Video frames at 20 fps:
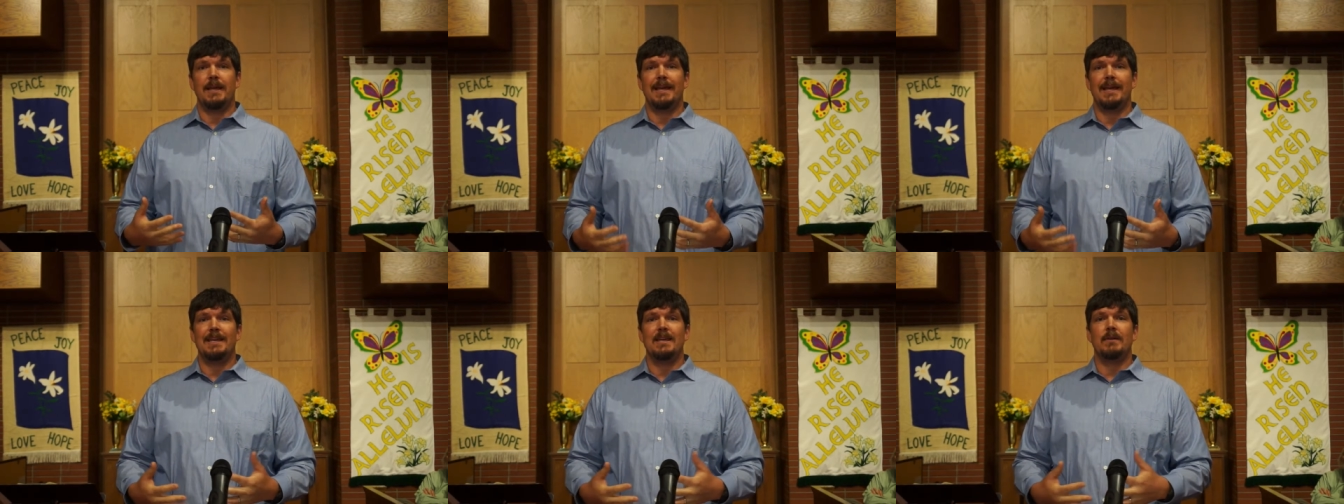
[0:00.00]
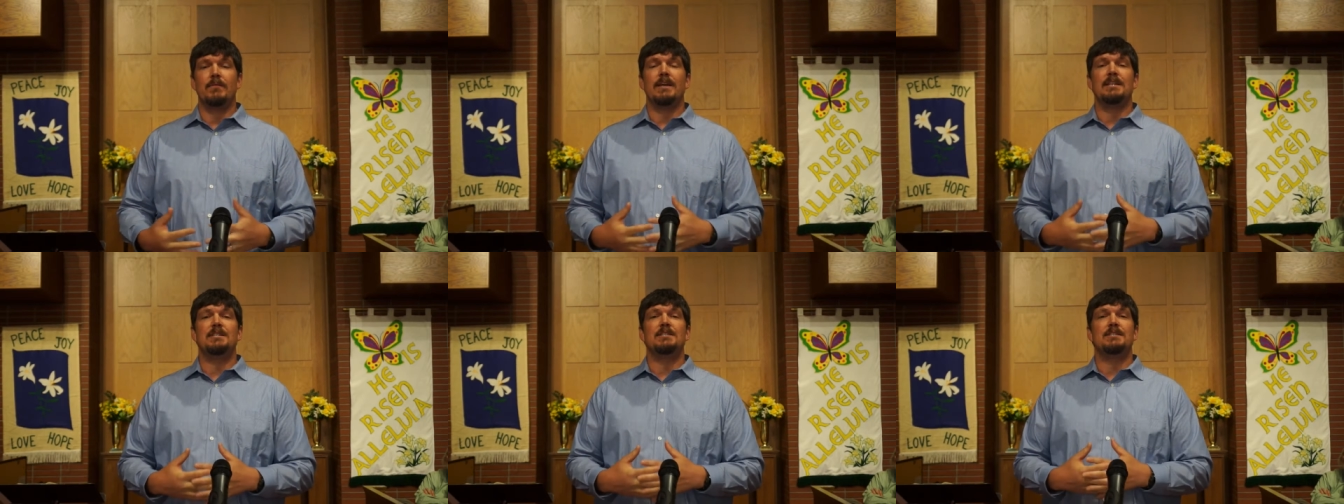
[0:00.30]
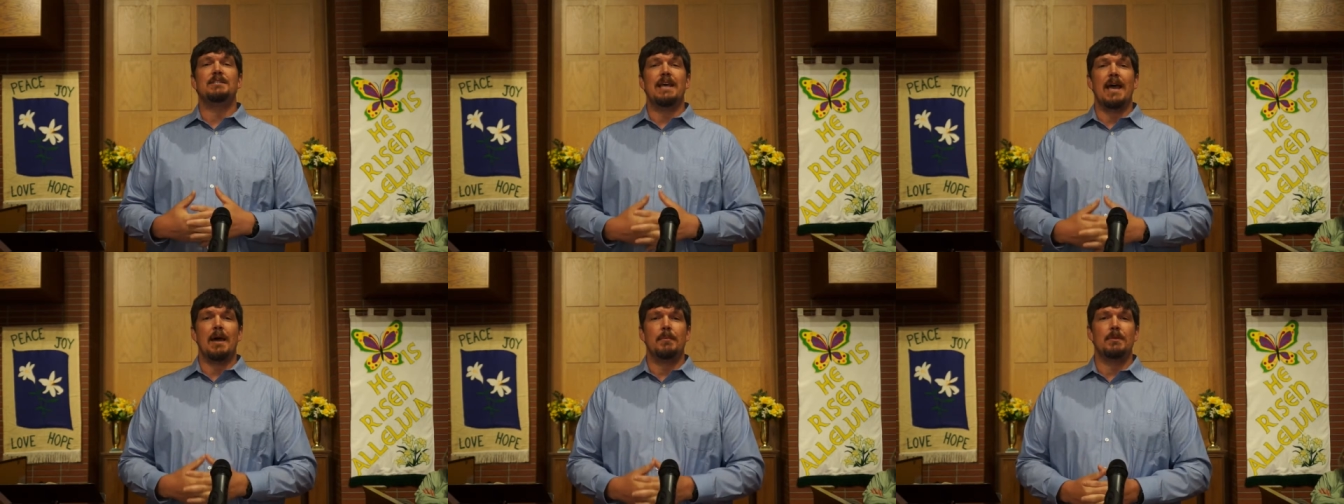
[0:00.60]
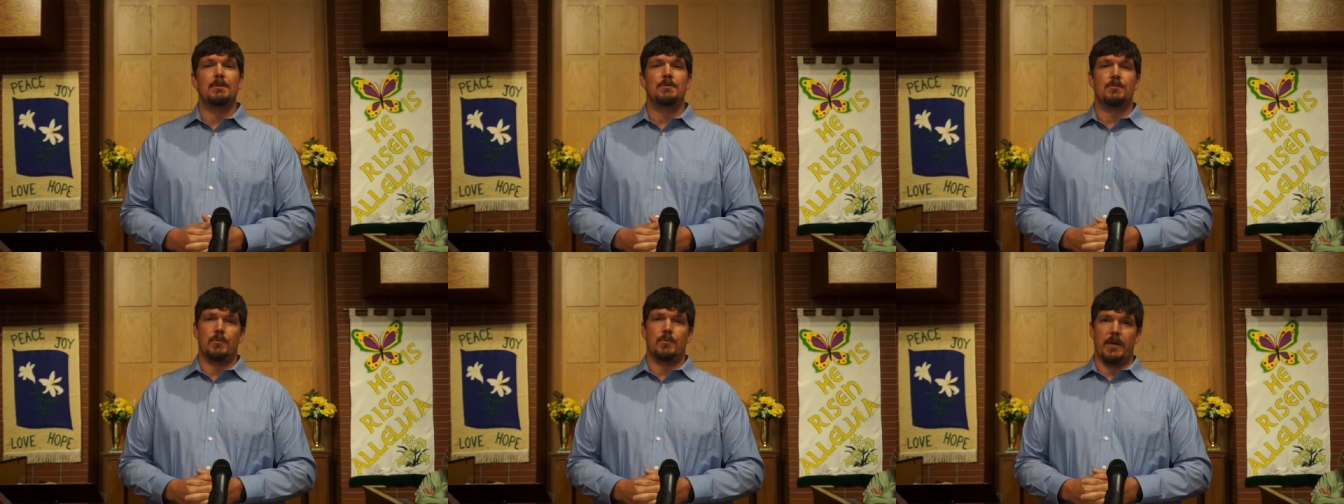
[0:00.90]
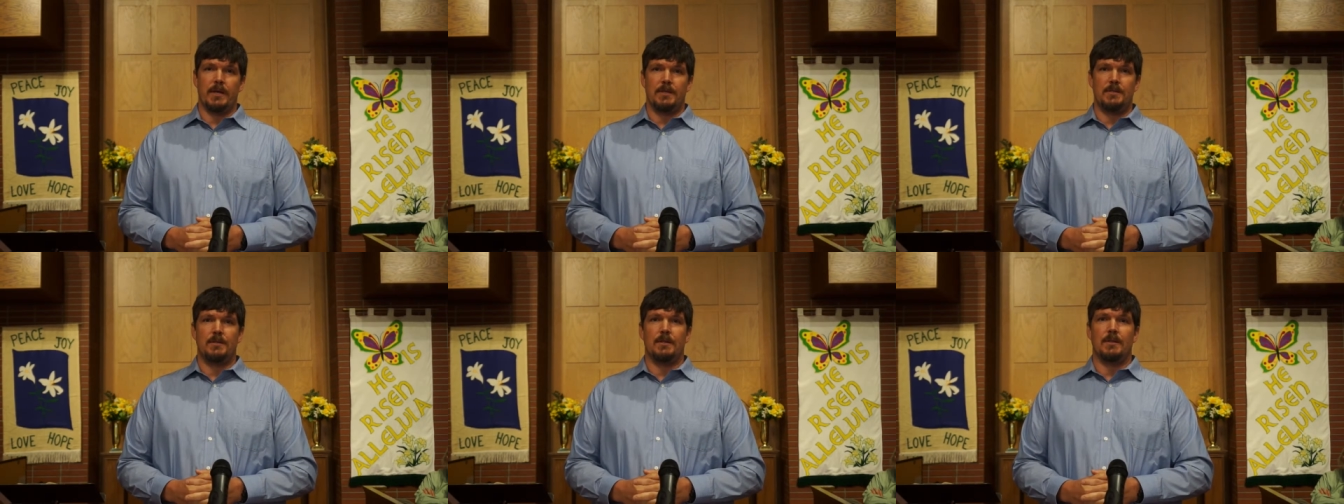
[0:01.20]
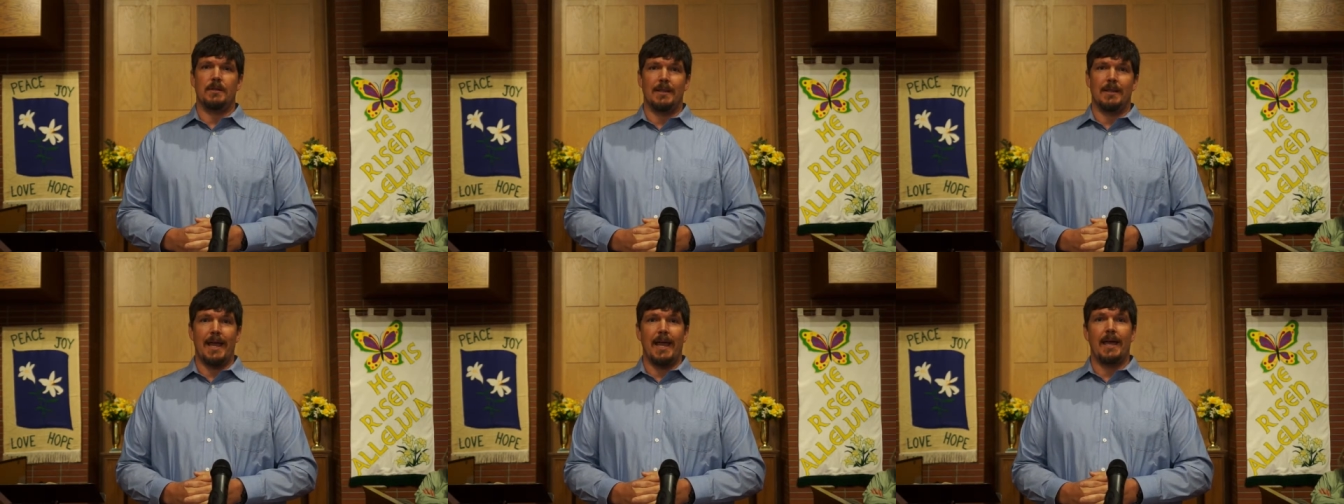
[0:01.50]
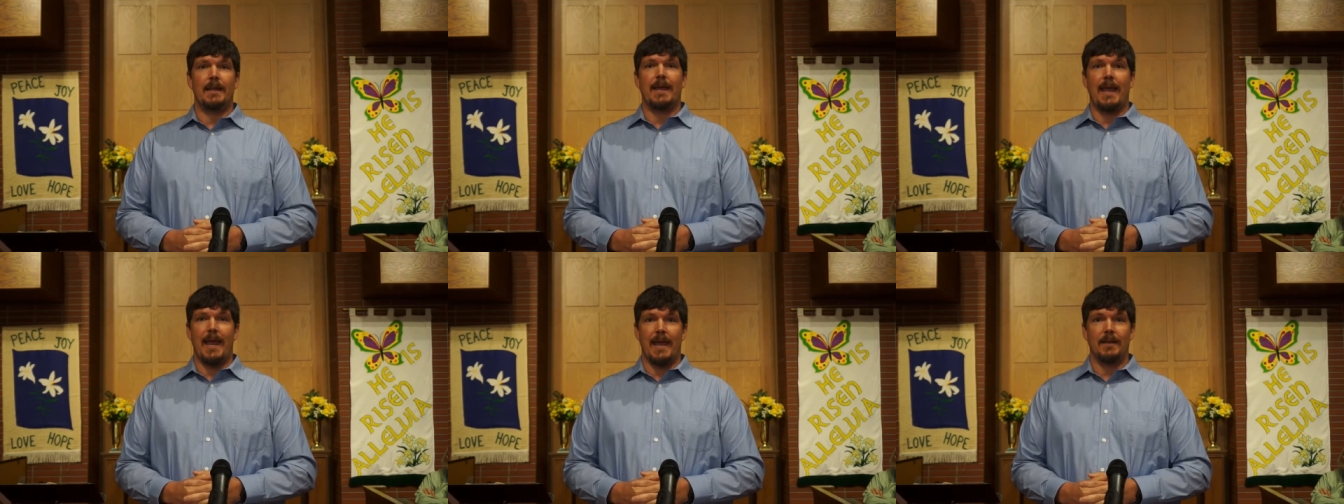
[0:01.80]
give a Sabbath's rest to the land
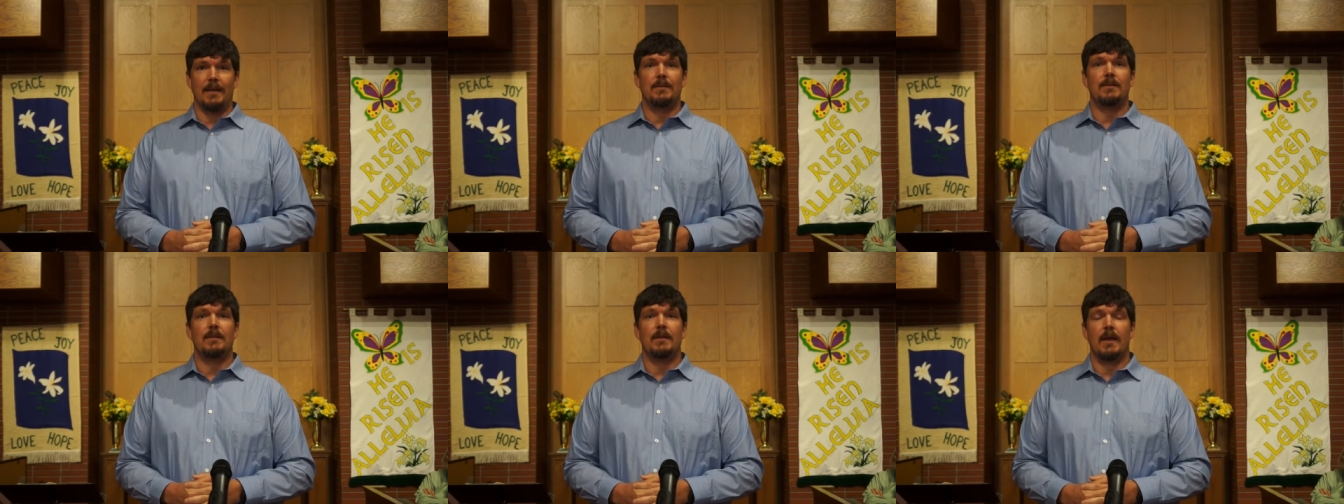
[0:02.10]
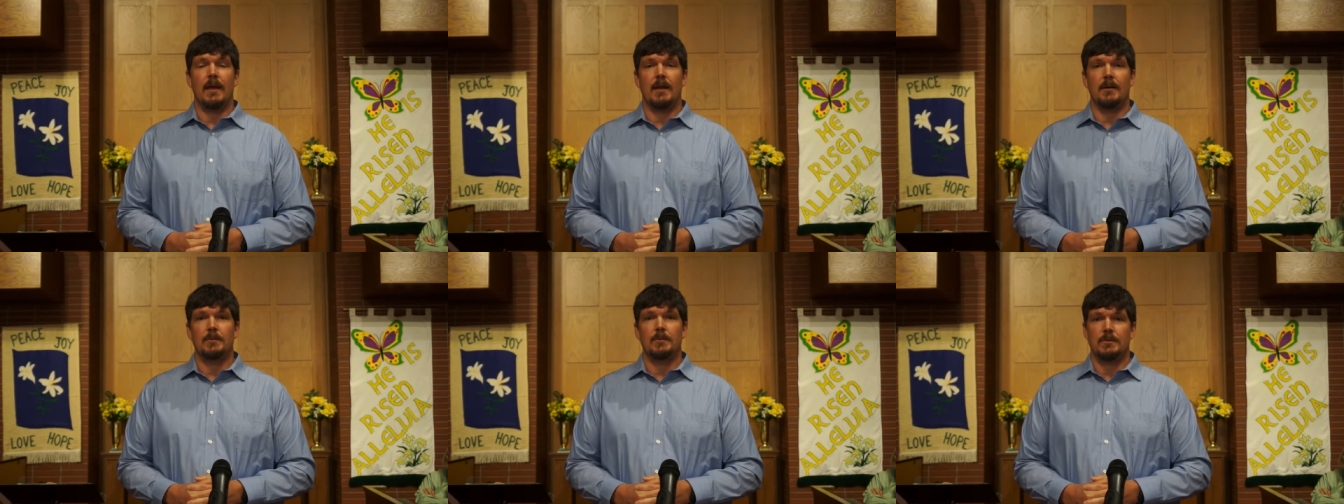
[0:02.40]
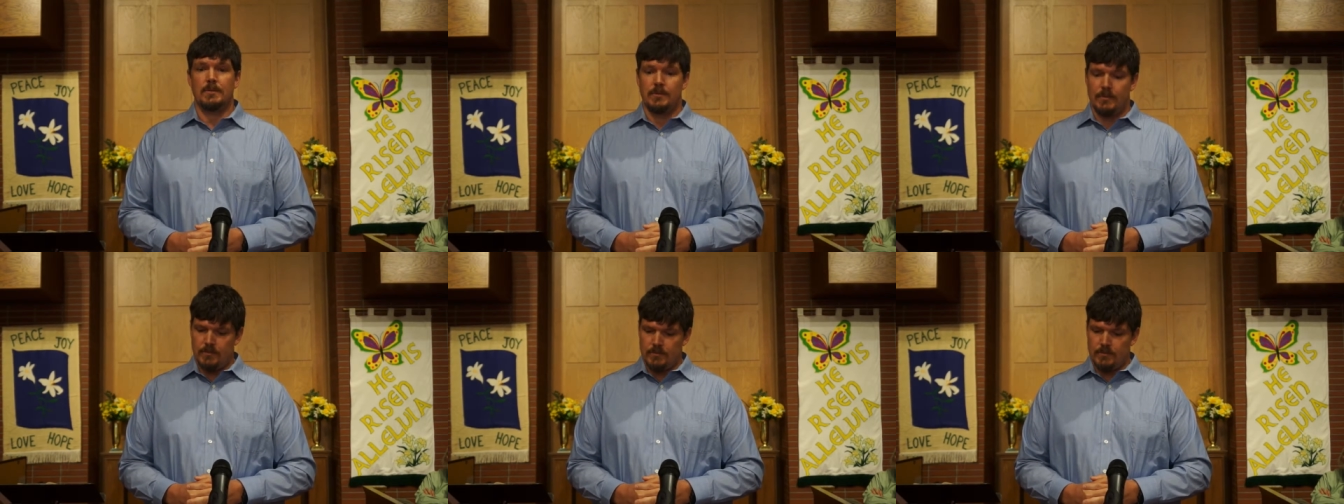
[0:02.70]
and to the animals?